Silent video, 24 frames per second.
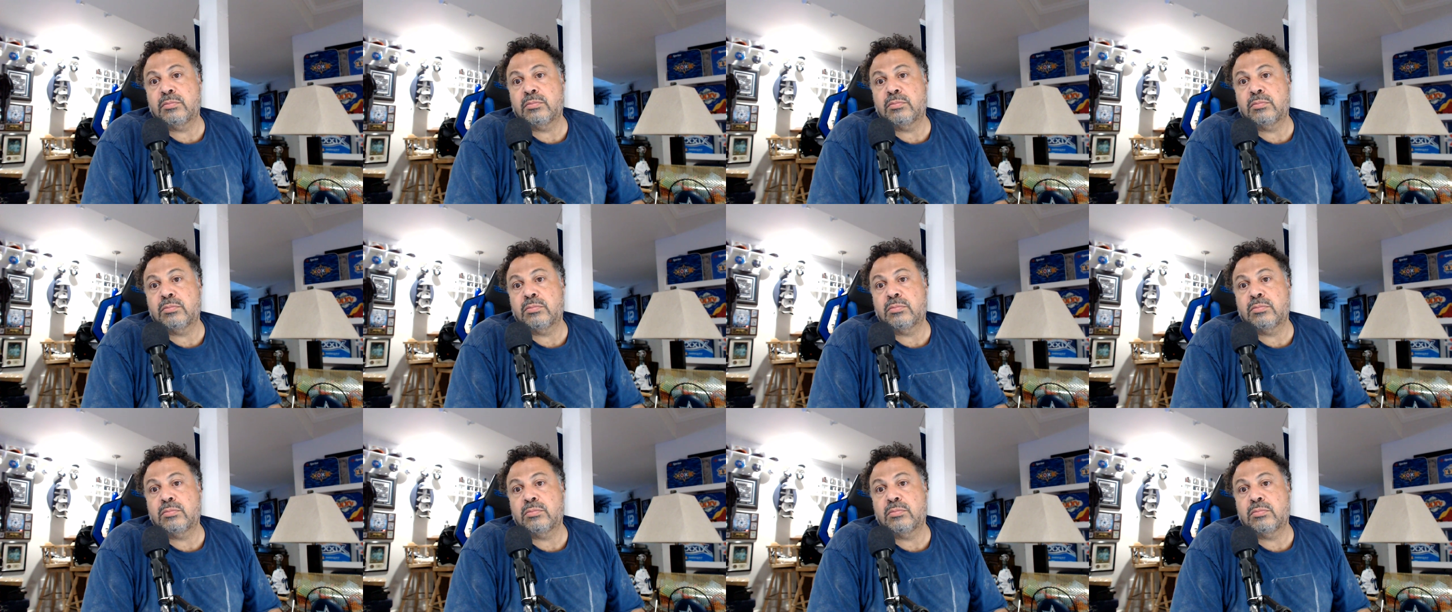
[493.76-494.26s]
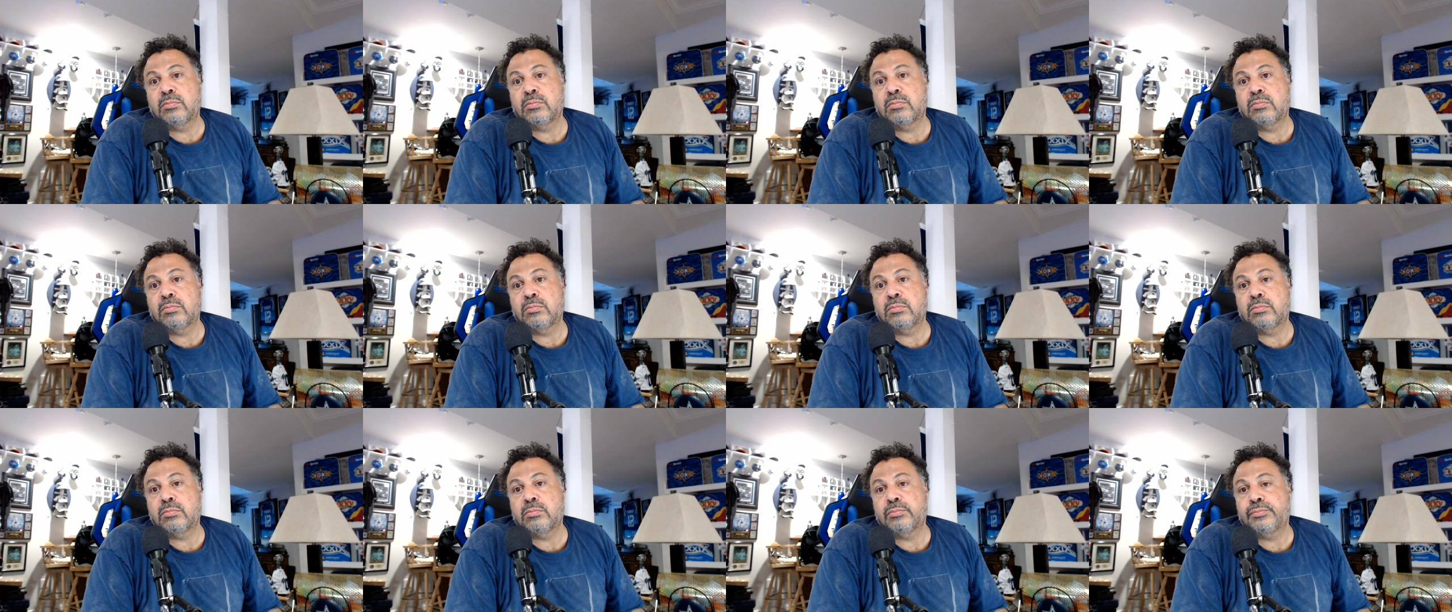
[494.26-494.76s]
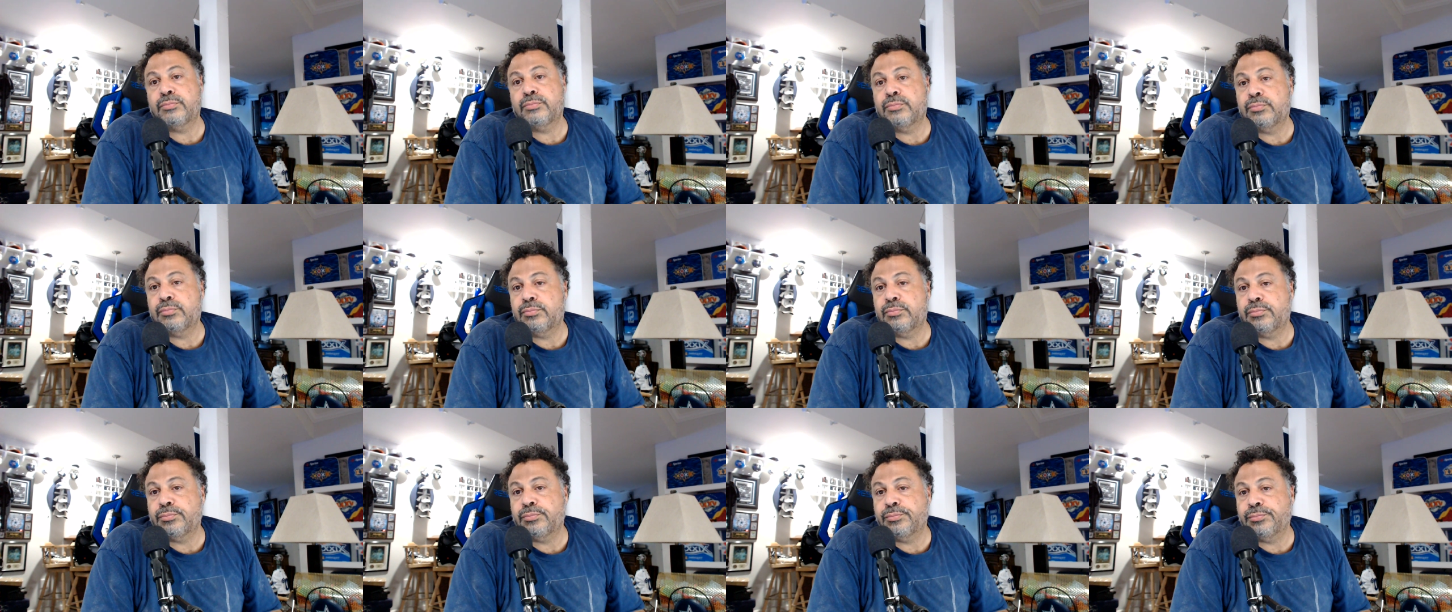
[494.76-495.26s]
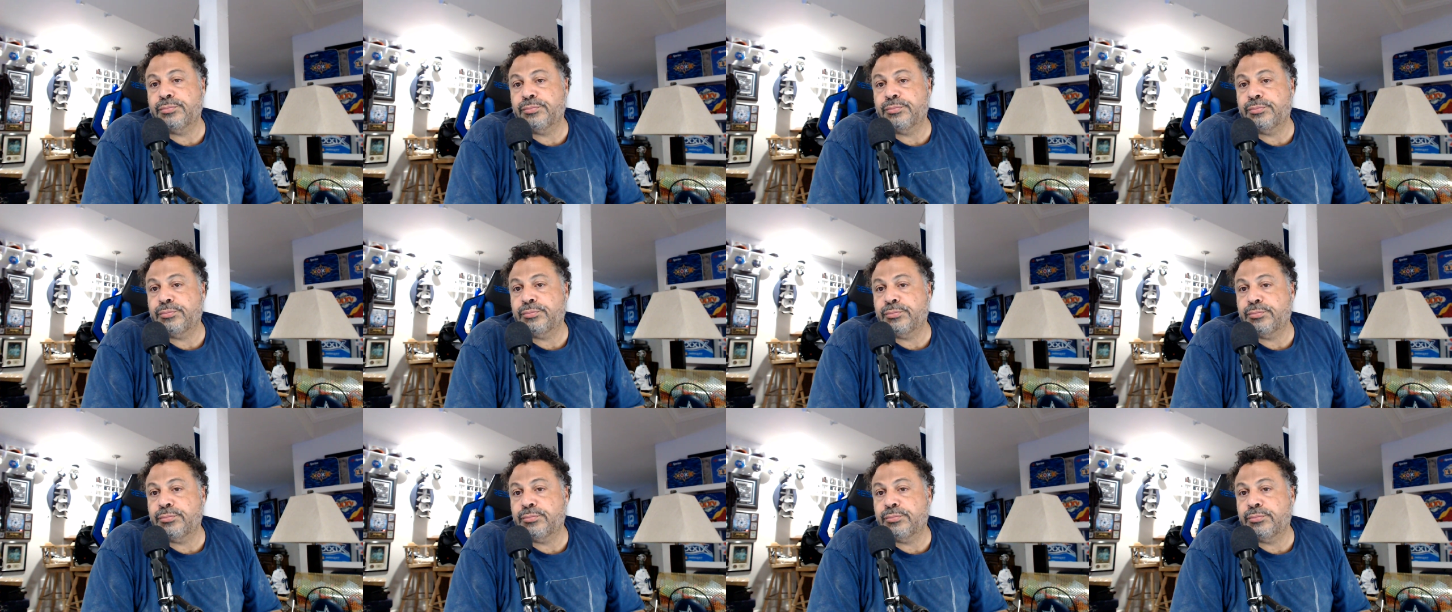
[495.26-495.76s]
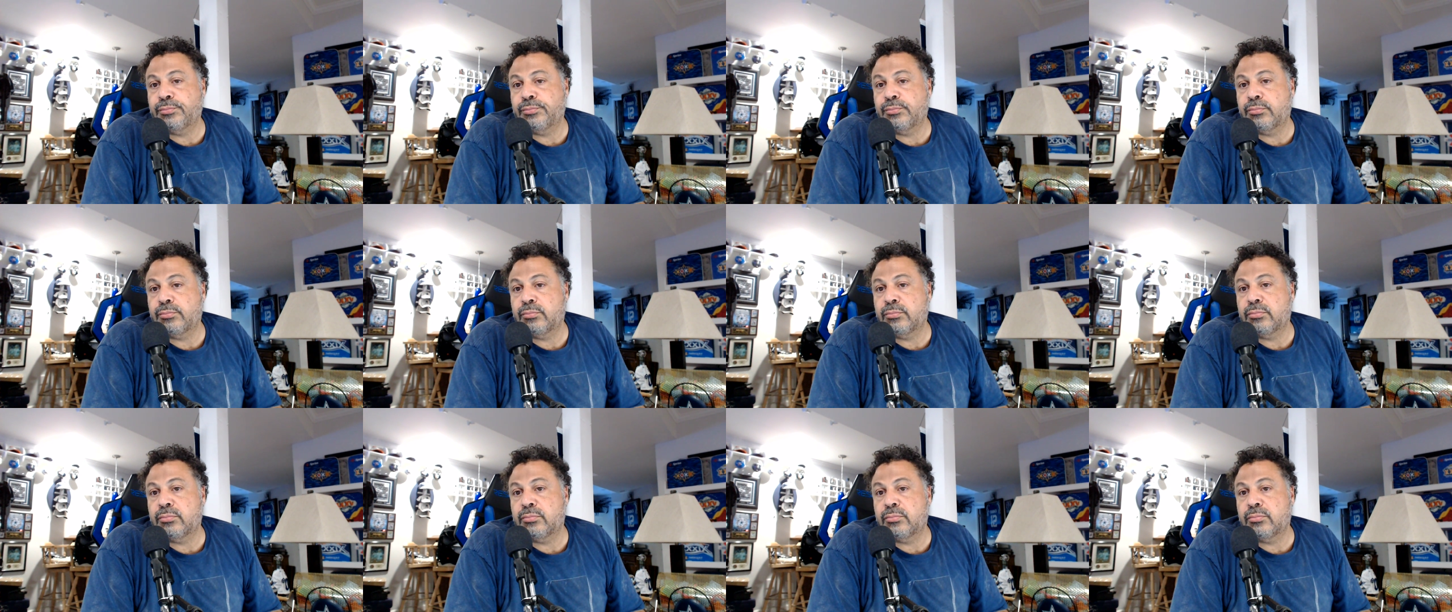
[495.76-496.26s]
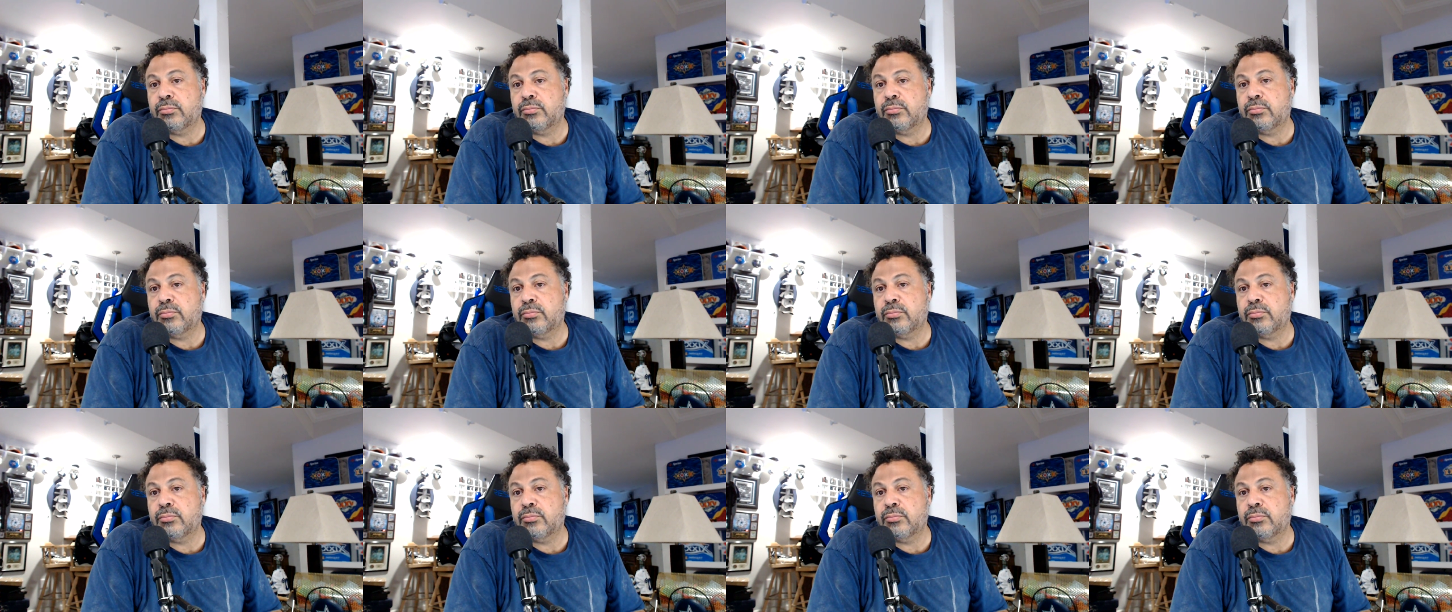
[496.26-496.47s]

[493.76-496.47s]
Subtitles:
(no one is talking)